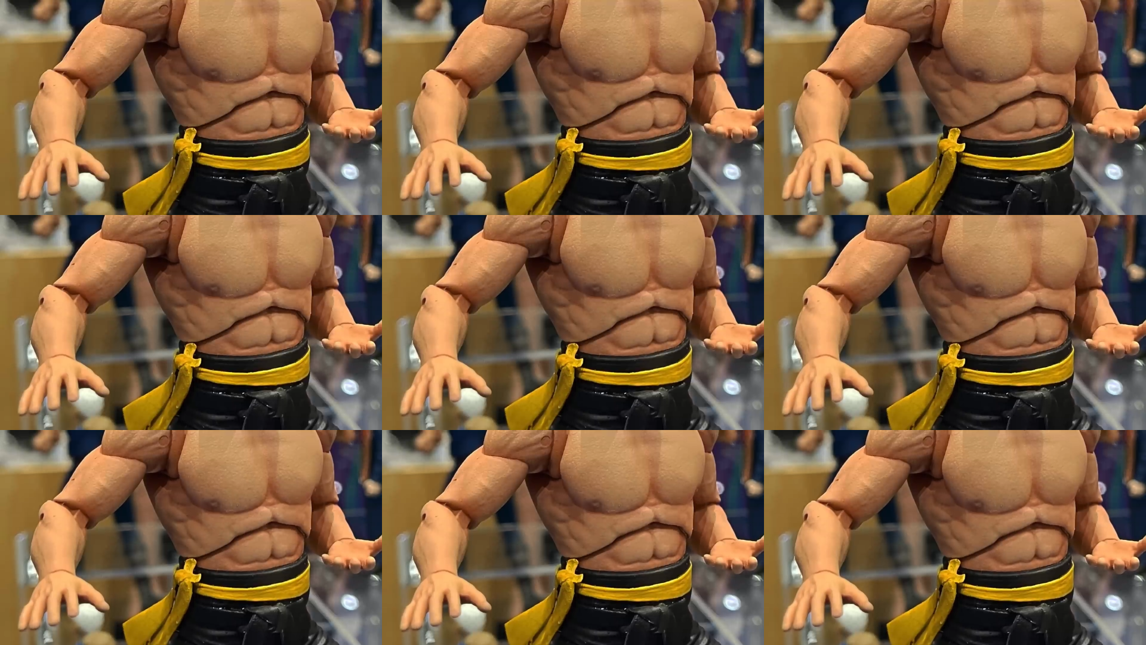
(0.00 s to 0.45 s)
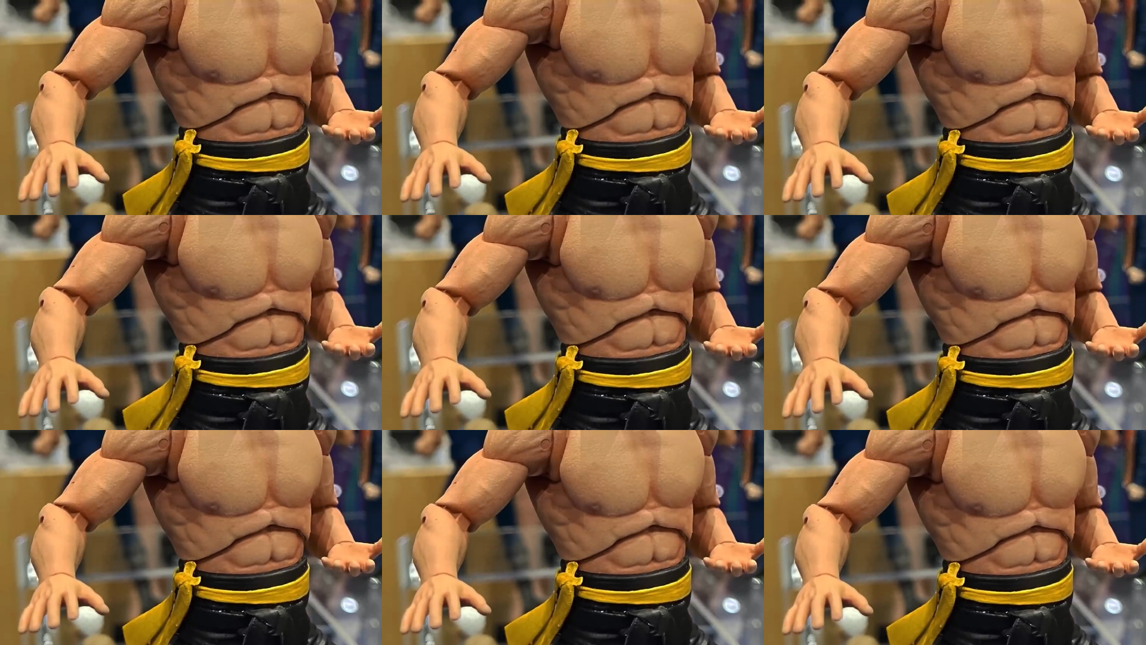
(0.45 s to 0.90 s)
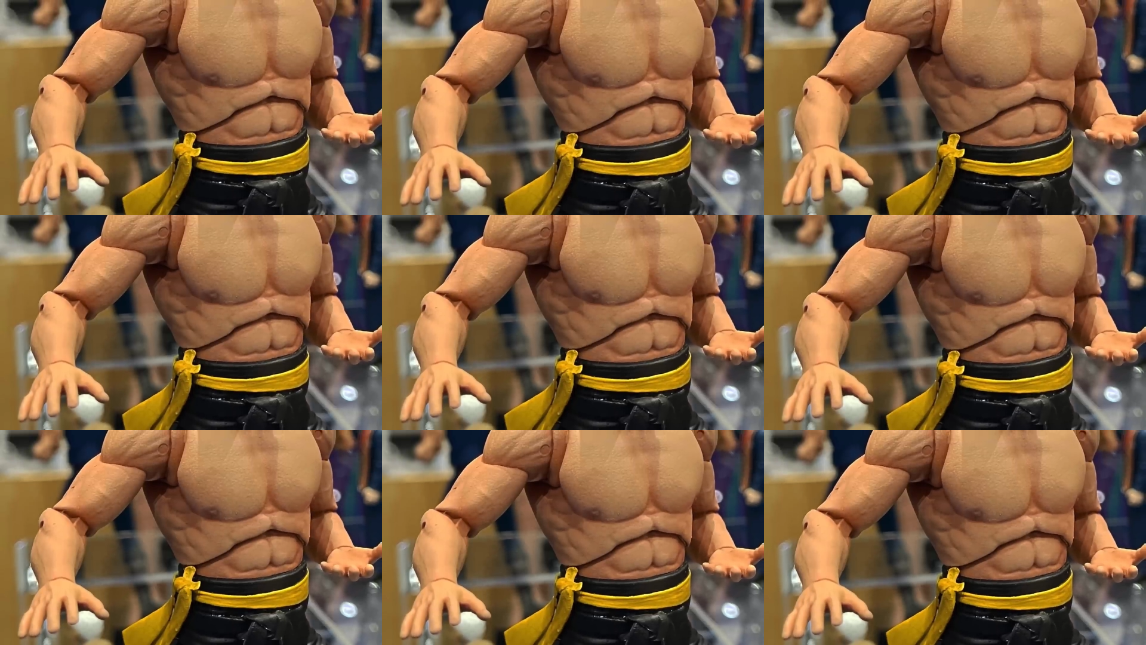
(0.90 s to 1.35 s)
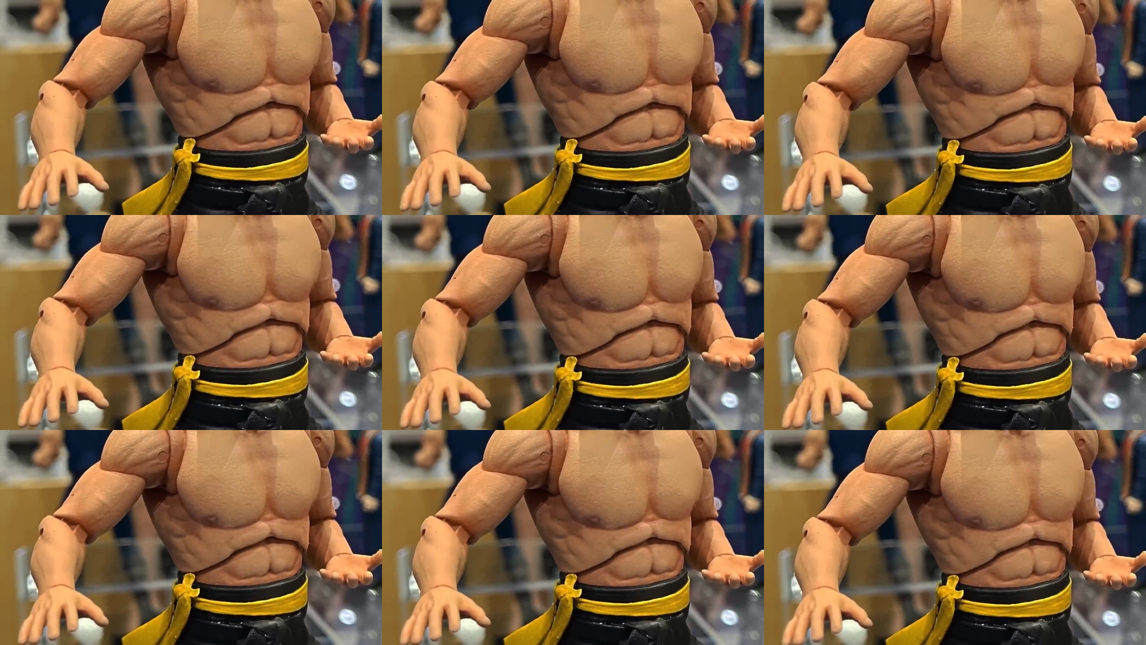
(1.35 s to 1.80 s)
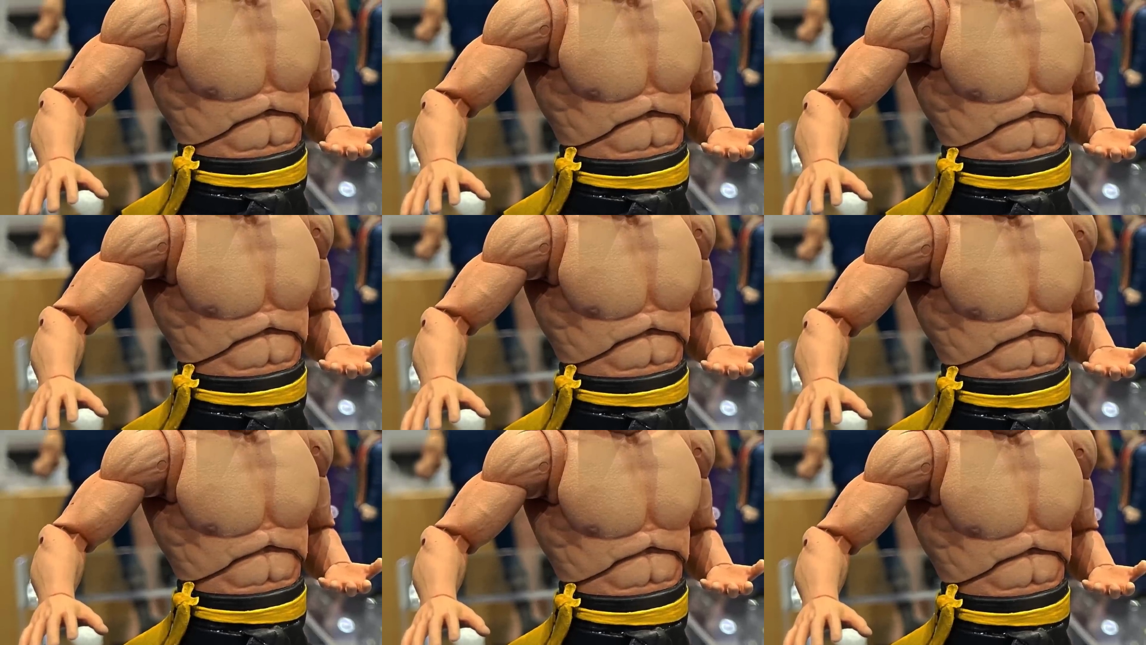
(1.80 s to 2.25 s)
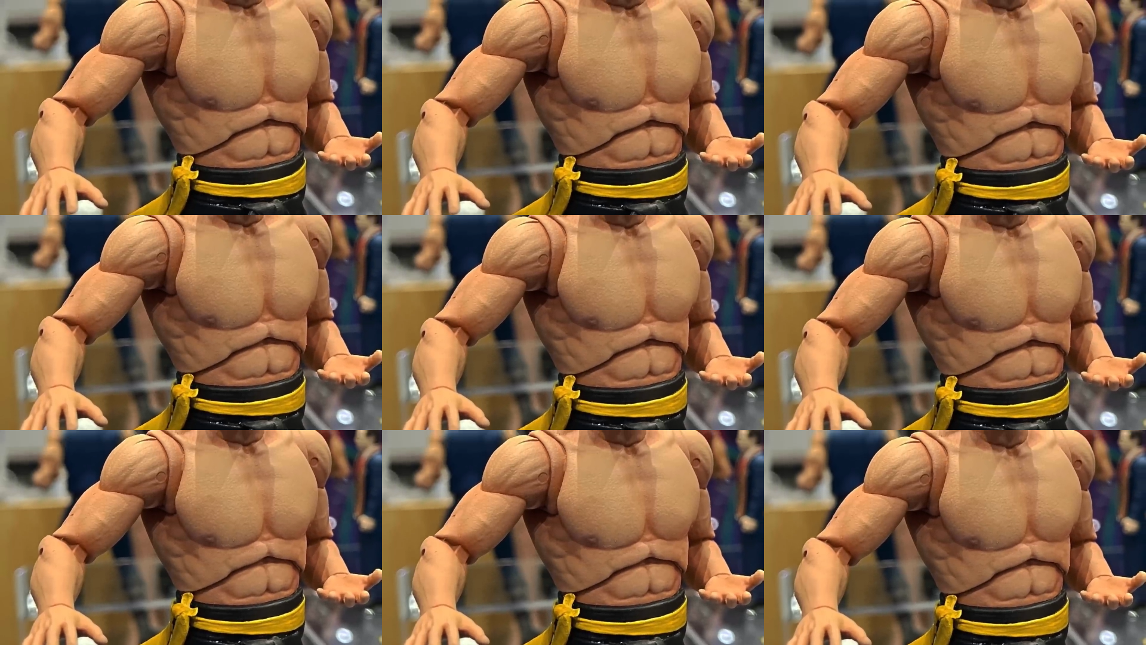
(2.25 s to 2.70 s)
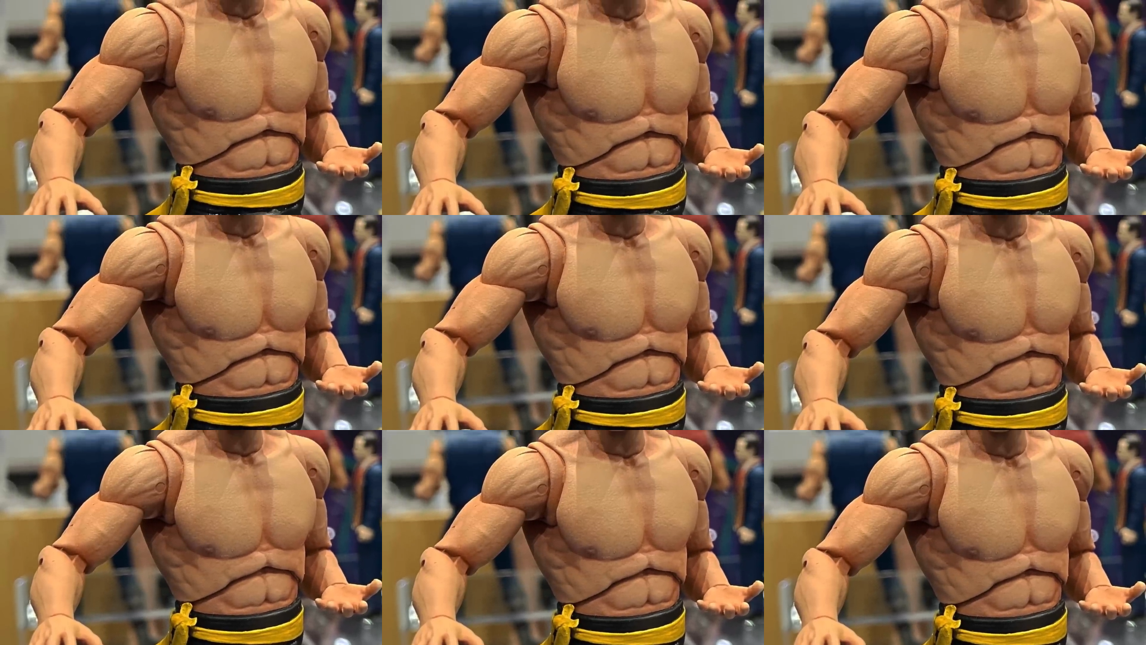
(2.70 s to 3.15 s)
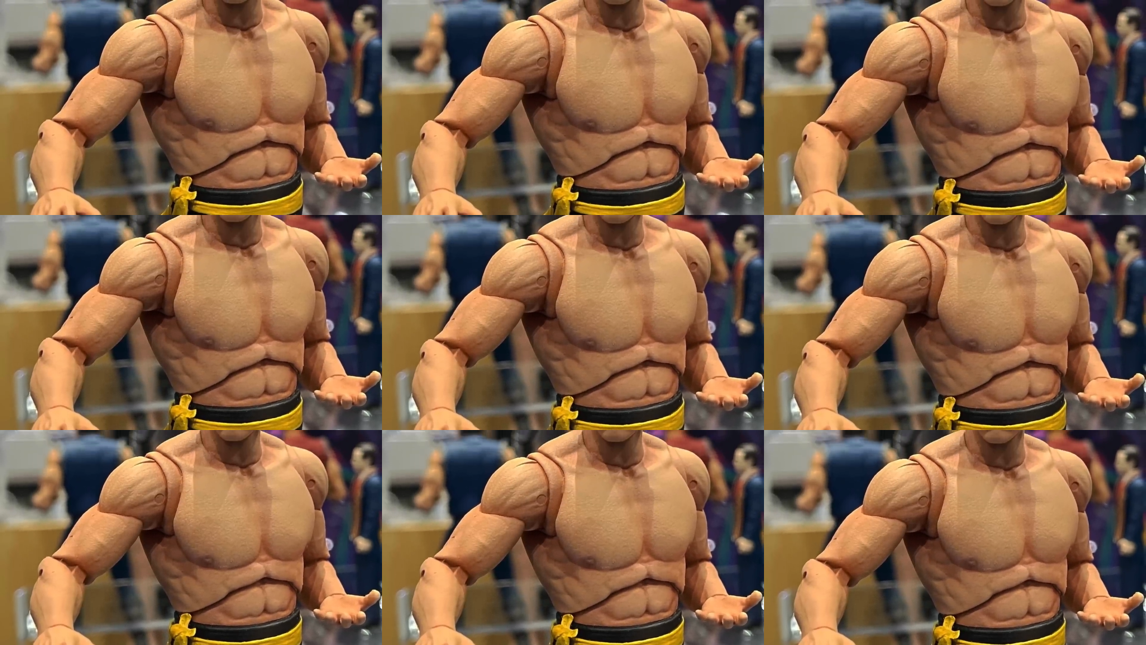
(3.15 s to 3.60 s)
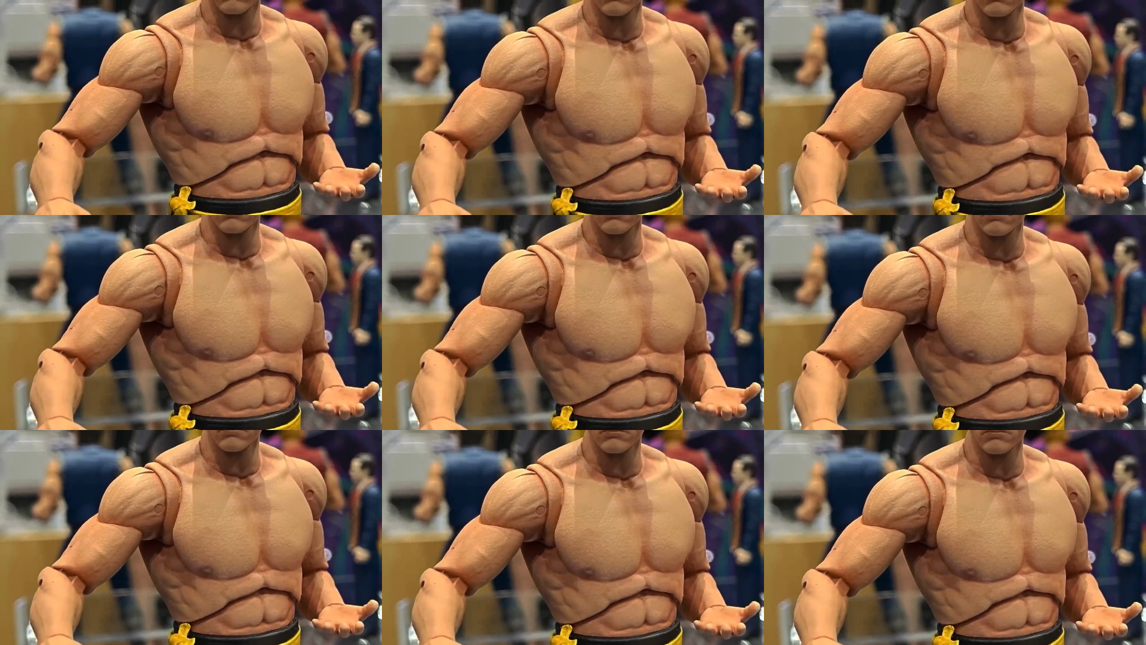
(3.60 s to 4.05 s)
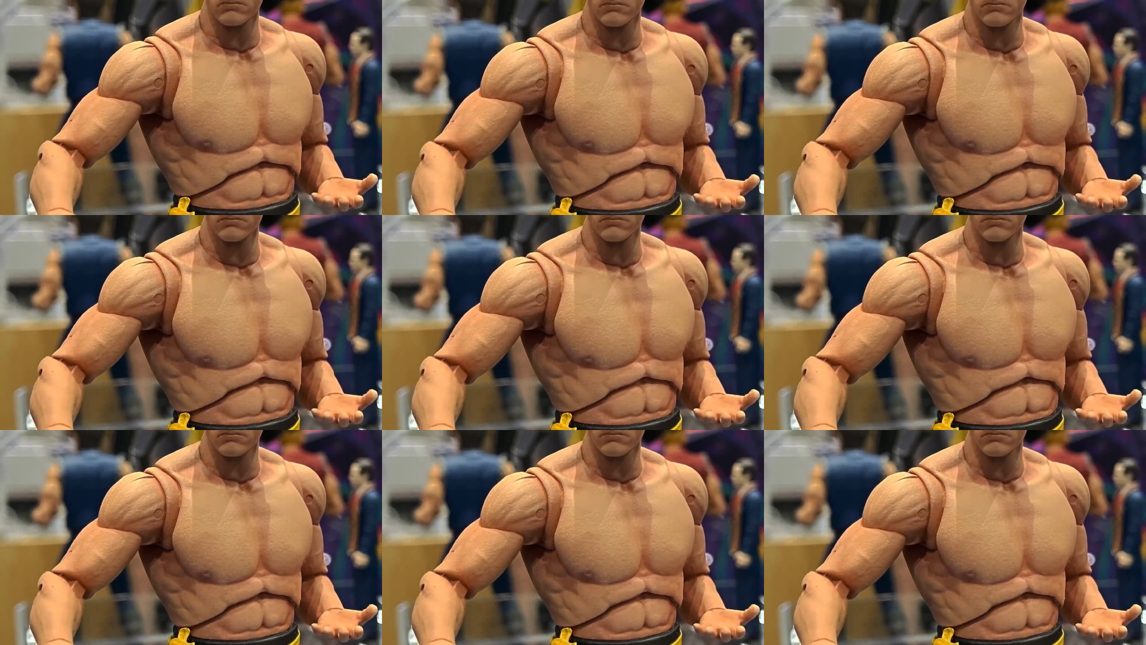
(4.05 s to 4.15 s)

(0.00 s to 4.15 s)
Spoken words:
No face is visible, so there are no lips to read.